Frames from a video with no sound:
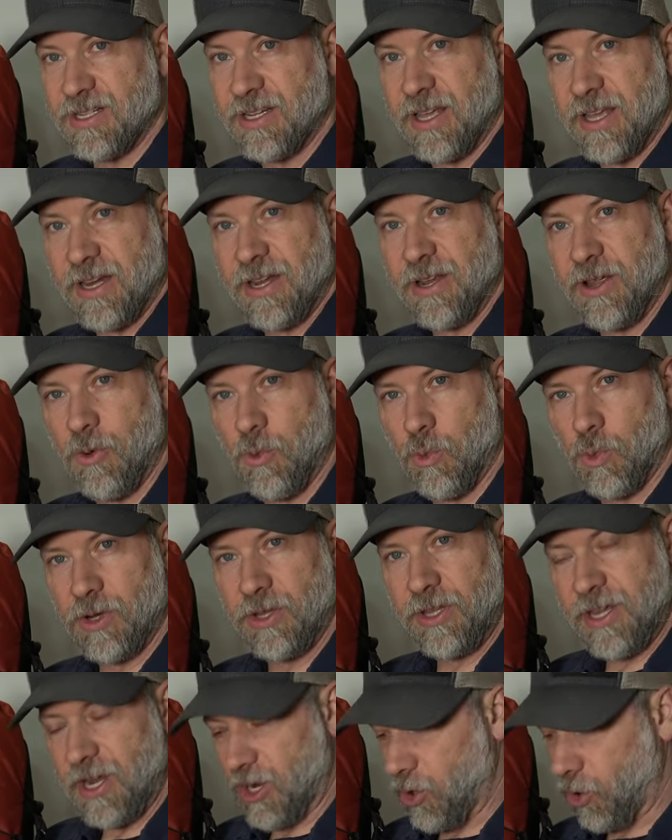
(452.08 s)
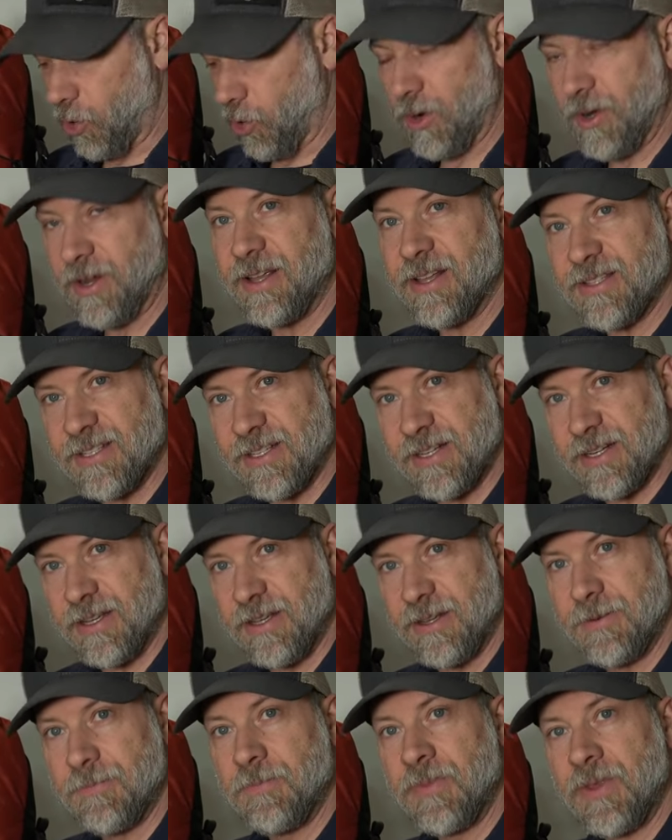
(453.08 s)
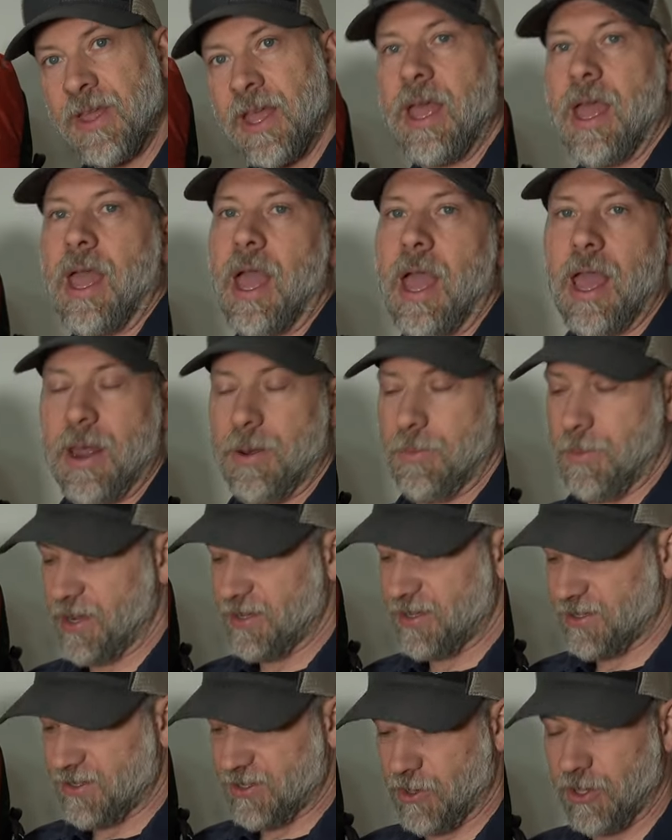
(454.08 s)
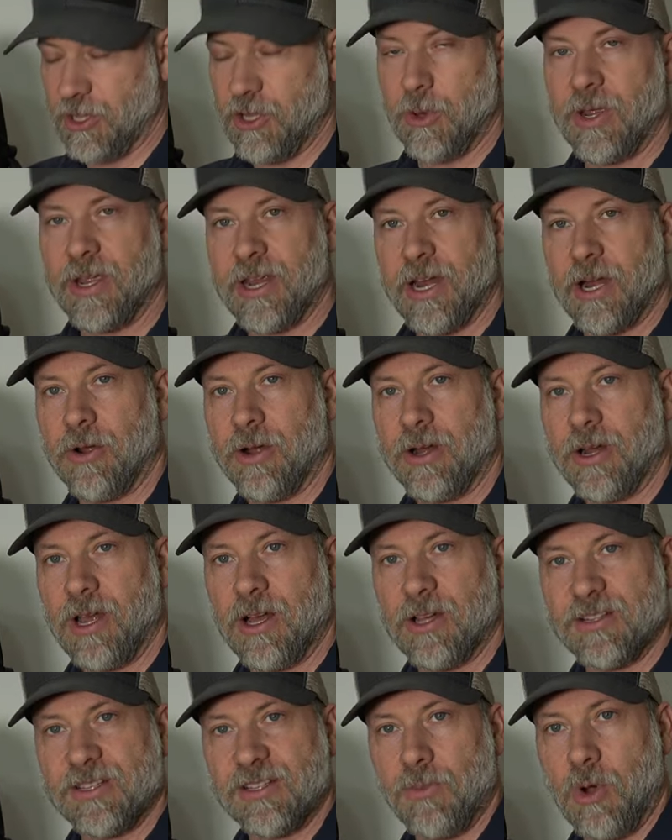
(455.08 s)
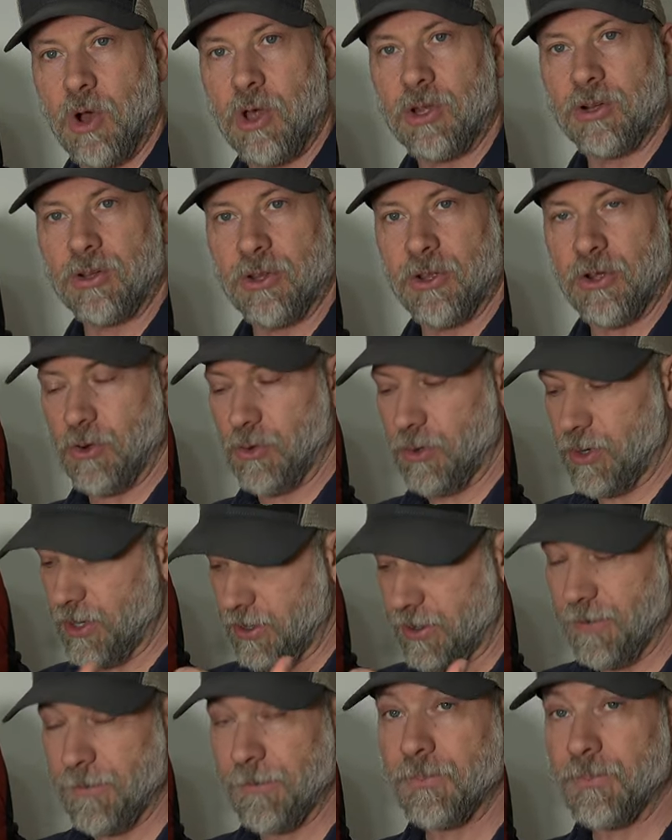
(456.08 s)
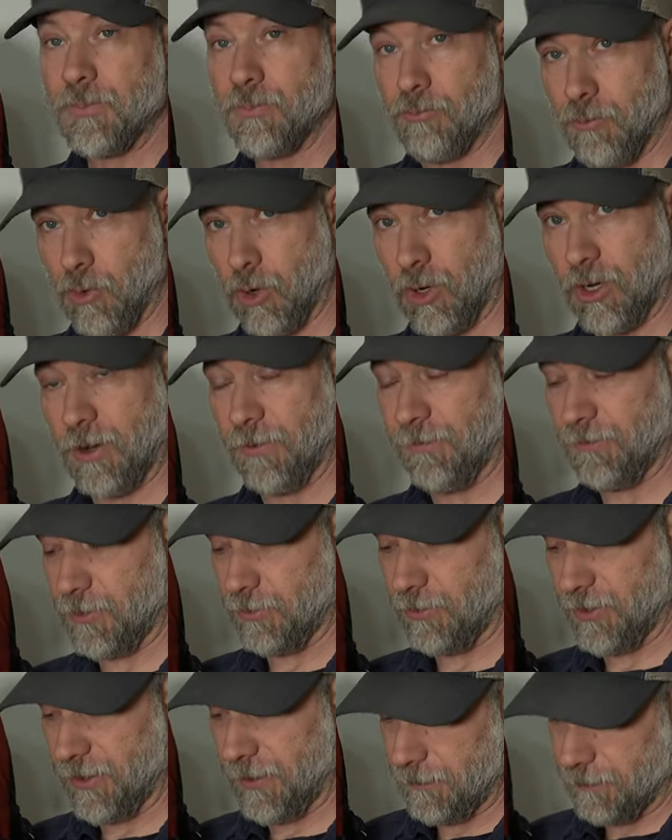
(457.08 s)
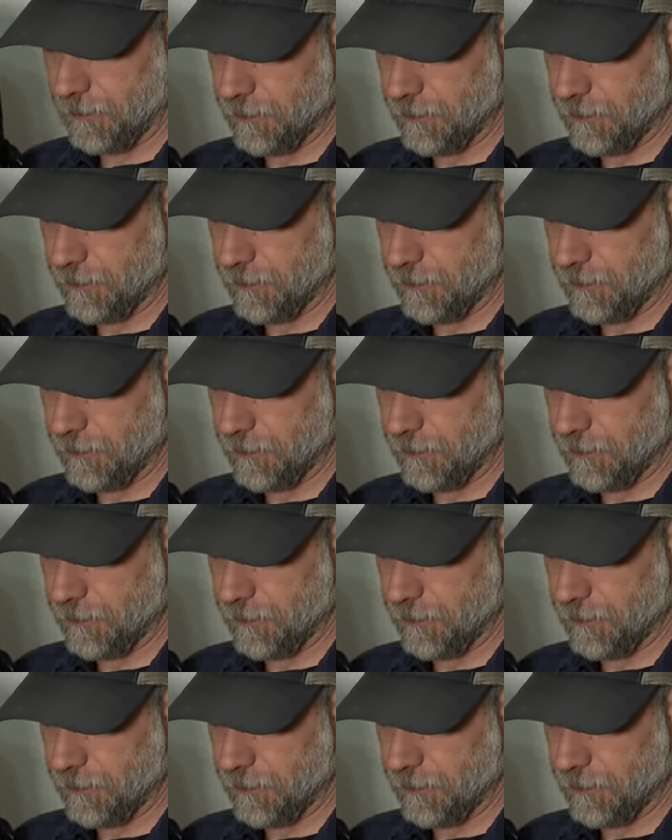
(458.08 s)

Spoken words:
it, and it really accordions it in and makes it so that you can carry a smaller load more comfortably.